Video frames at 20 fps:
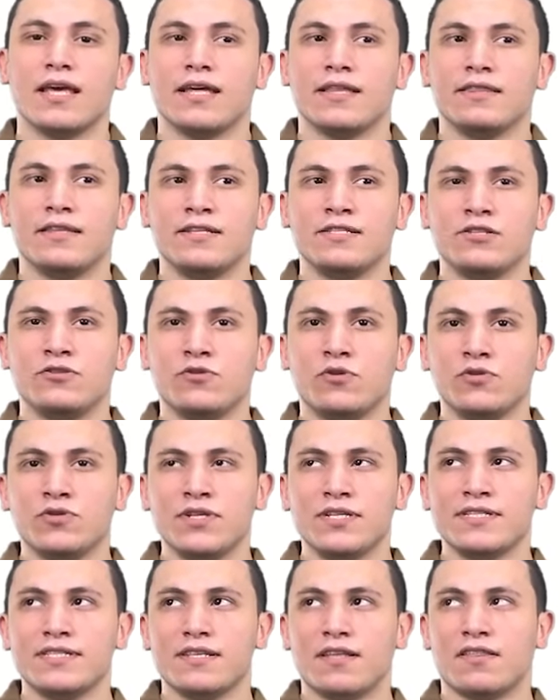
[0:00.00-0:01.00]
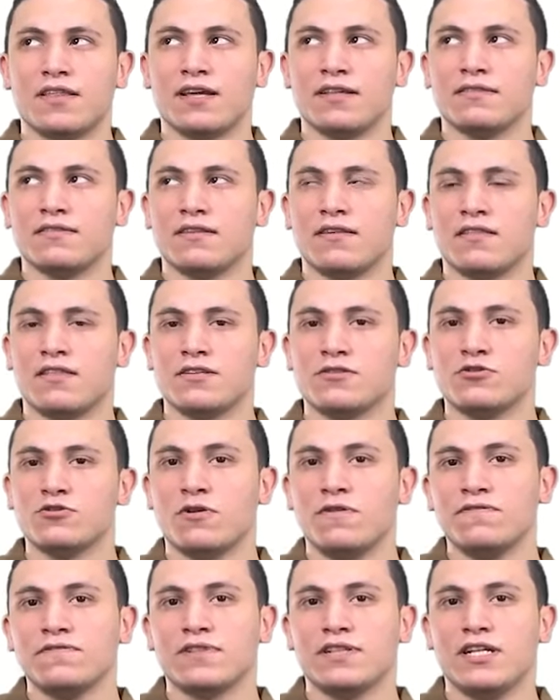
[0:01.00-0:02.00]
Did you notice that the
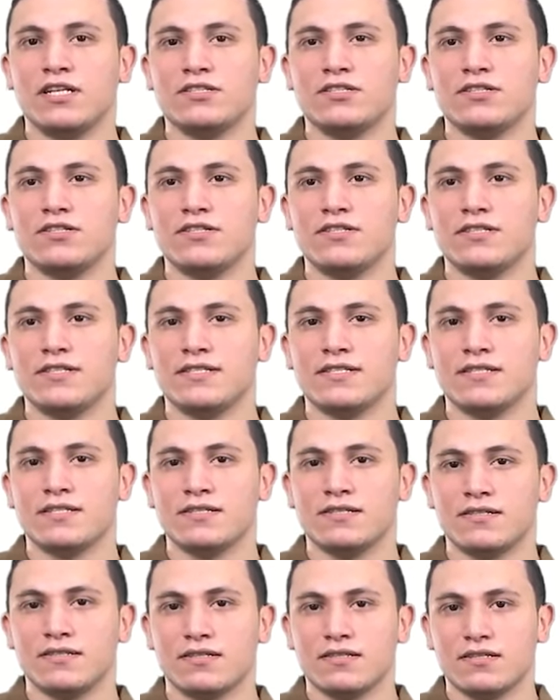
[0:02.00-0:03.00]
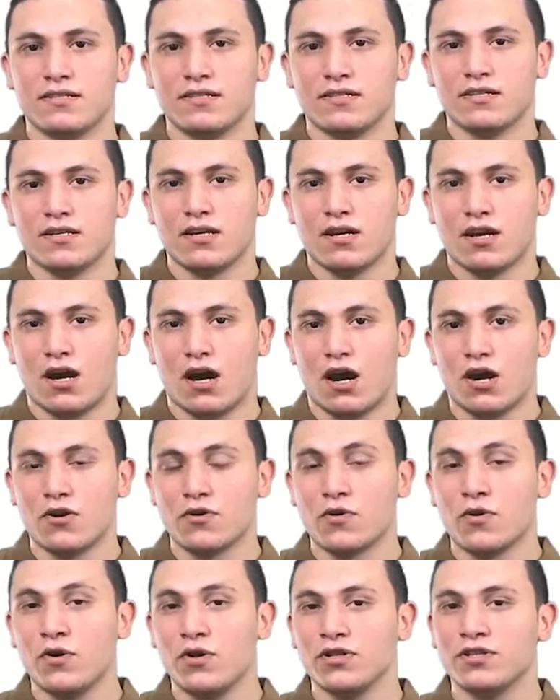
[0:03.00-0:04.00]
soft letters are
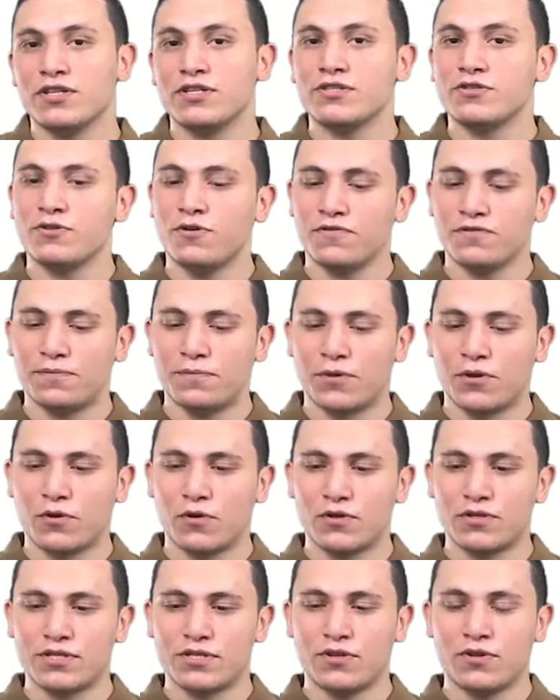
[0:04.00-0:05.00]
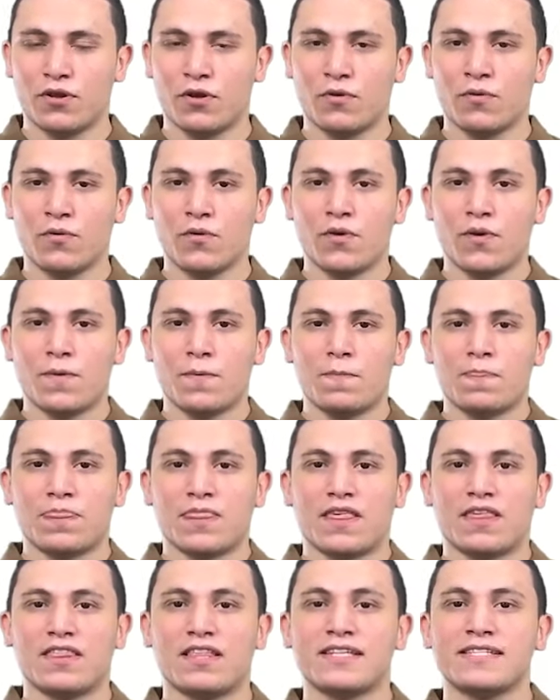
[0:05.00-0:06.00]
called soft because,
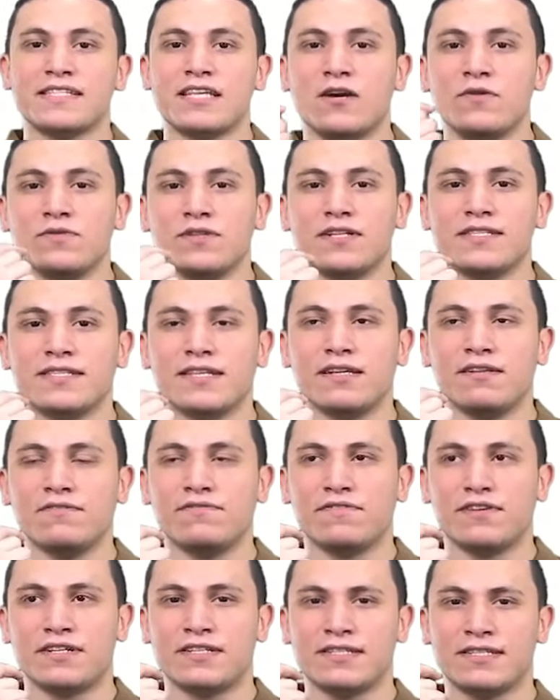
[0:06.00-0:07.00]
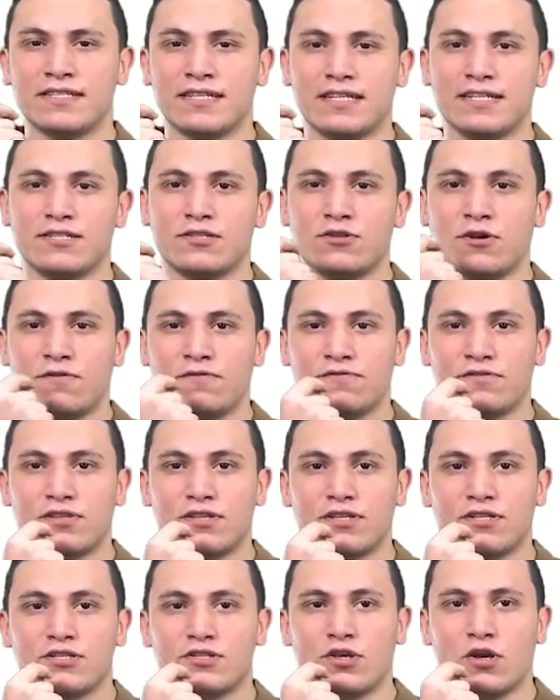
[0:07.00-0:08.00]
the sound itself is
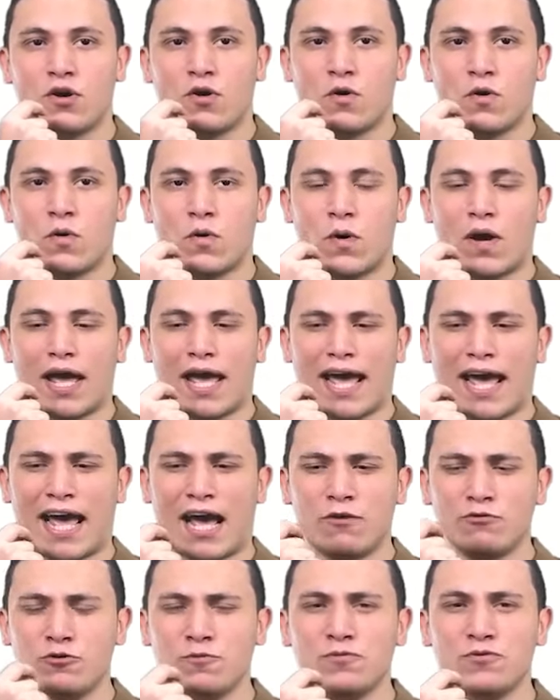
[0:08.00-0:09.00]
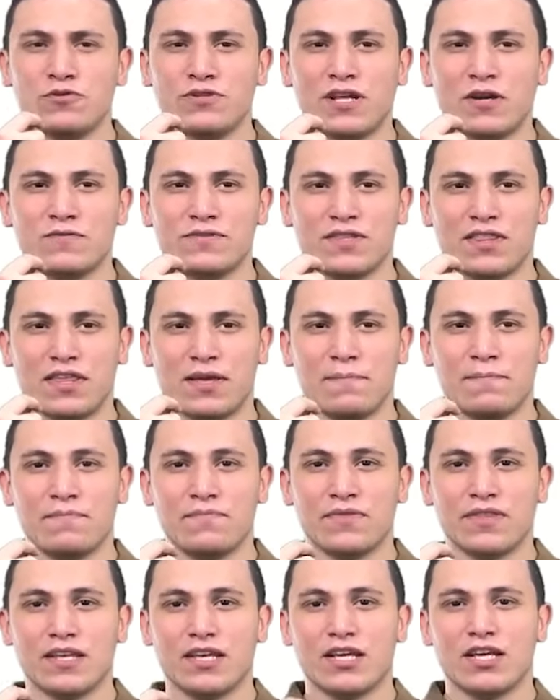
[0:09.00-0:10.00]
soft? So how to pronounce
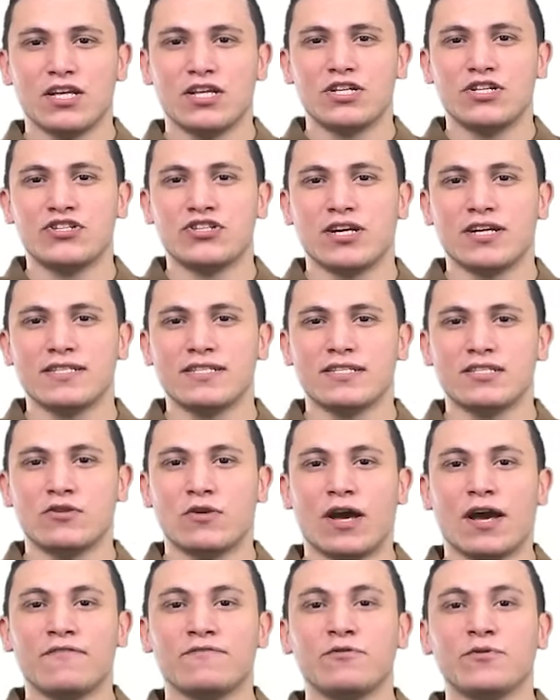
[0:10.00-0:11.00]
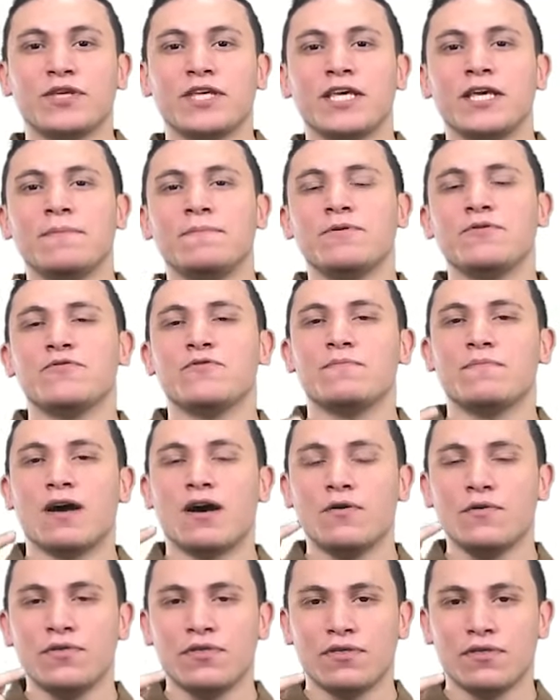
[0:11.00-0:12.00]
them? Just you have to keep your
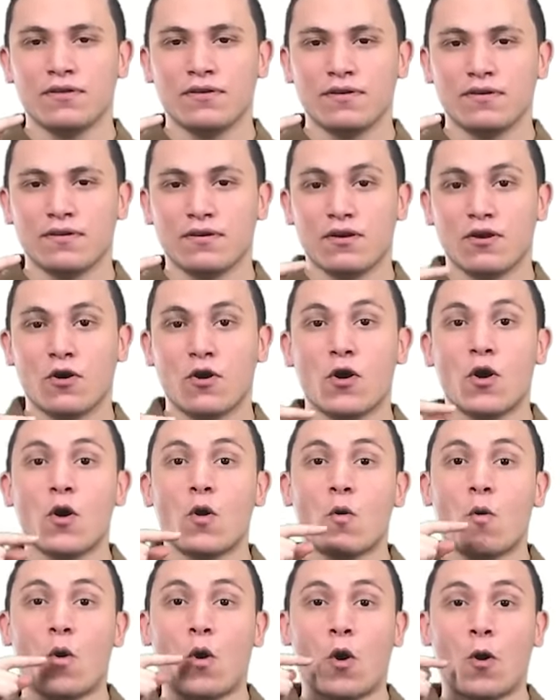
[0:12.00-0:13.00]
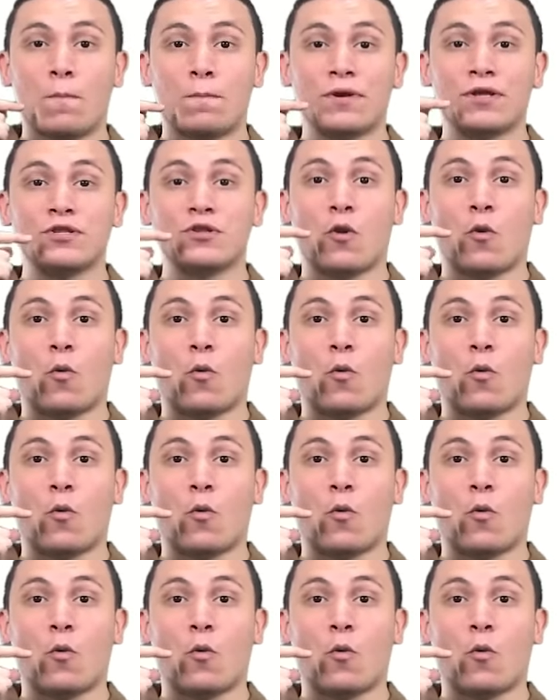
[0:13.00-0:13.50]
mouth open